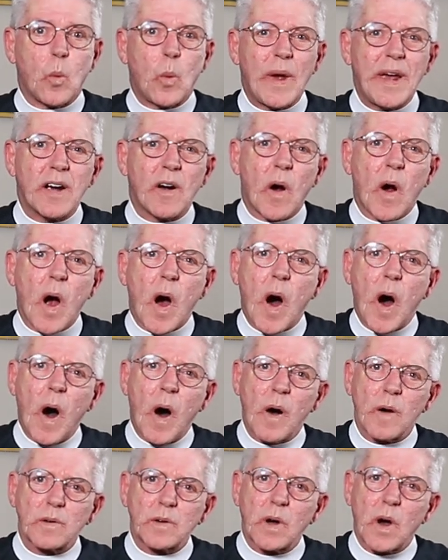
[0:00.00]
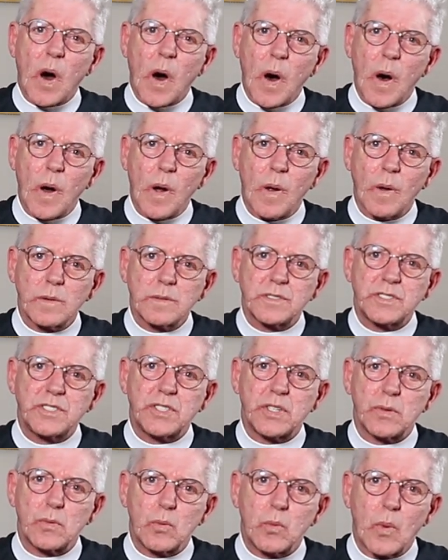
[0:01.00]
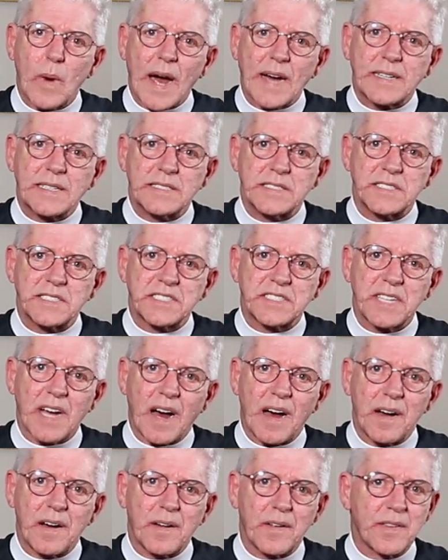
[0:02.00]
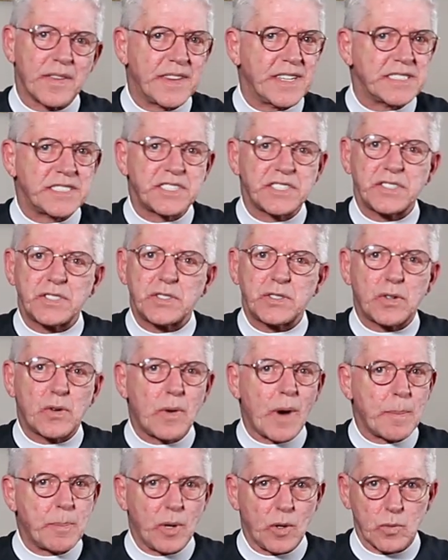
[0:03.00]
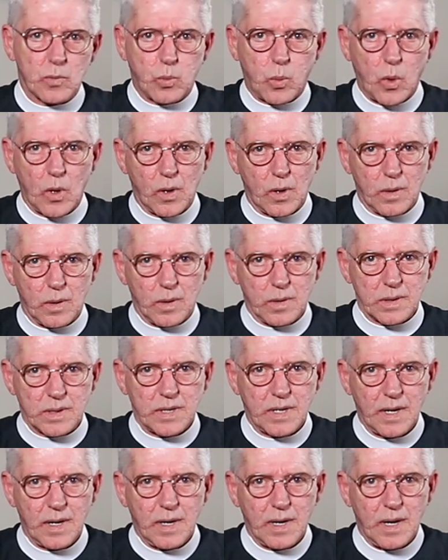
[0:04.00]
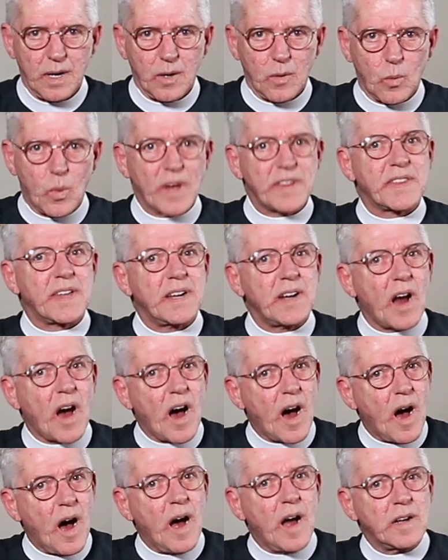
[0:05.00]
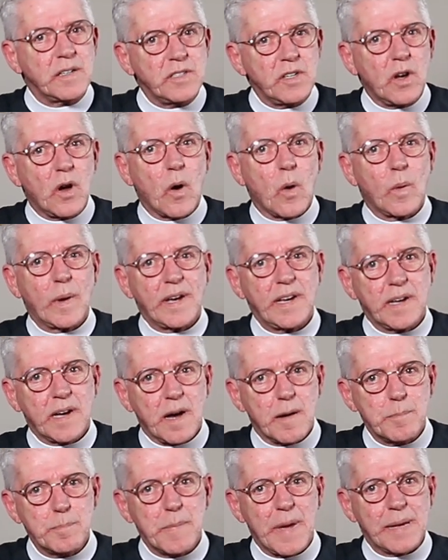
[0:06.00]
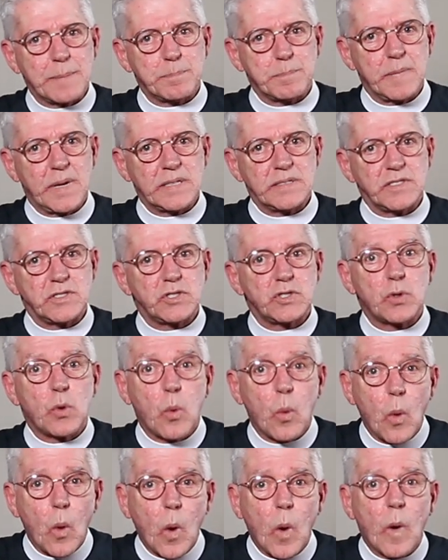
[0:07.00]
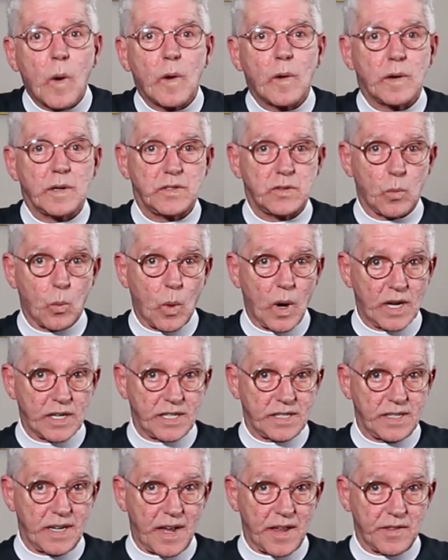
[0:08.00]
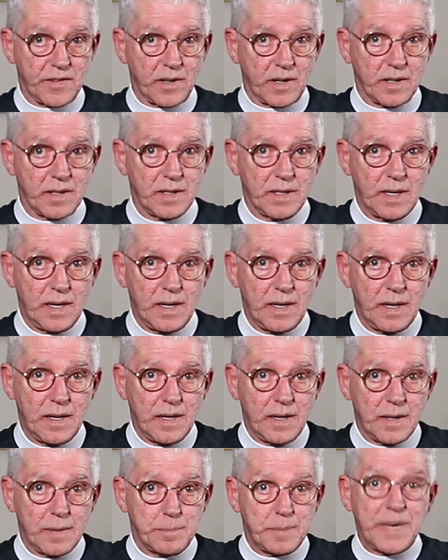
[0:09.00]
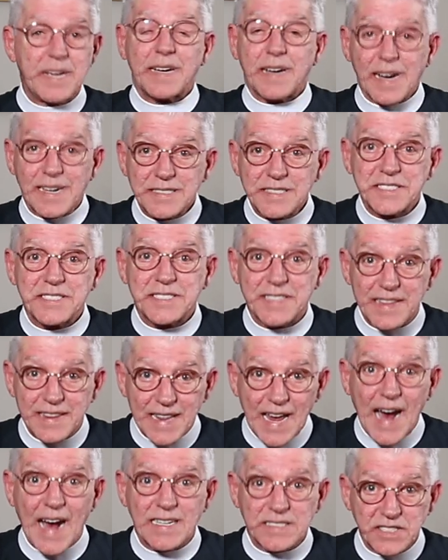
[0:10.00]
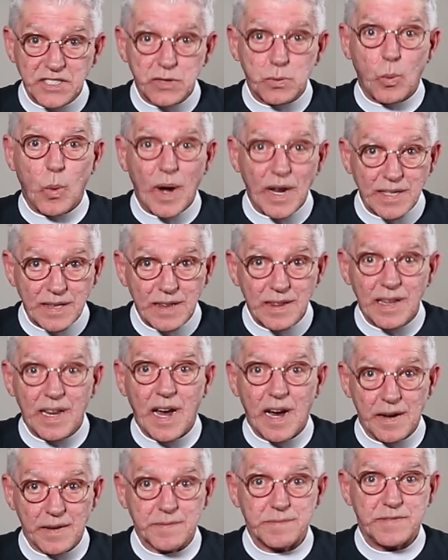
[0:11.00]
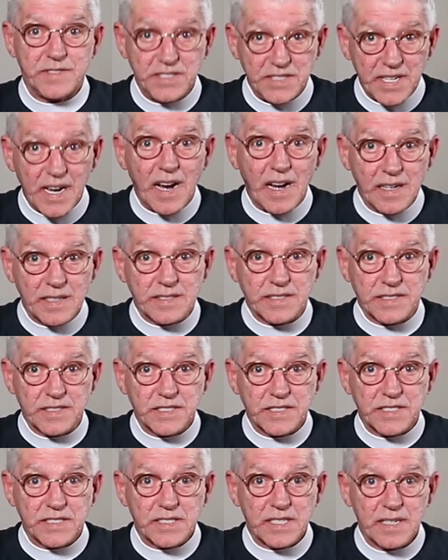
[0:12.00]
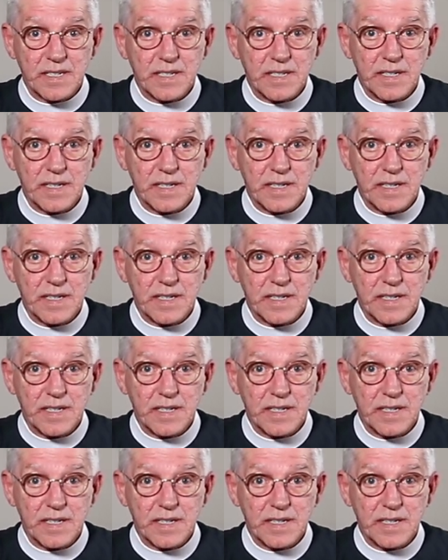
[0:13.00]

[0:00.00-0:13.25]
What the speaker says: We are all called to reconcile this troubled world with an ongoing commitment toward one another, because that's what love does.